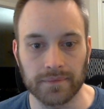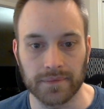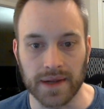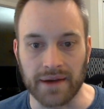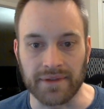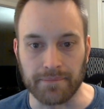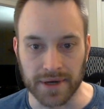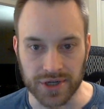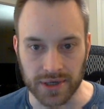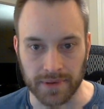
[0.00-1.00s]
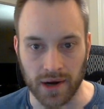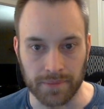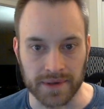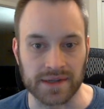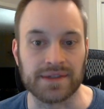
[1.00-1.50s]
Have that bishop
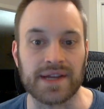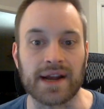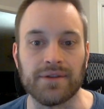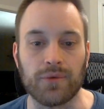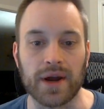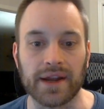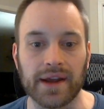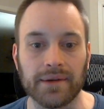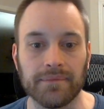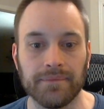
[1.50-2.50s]
help in attacking the white king.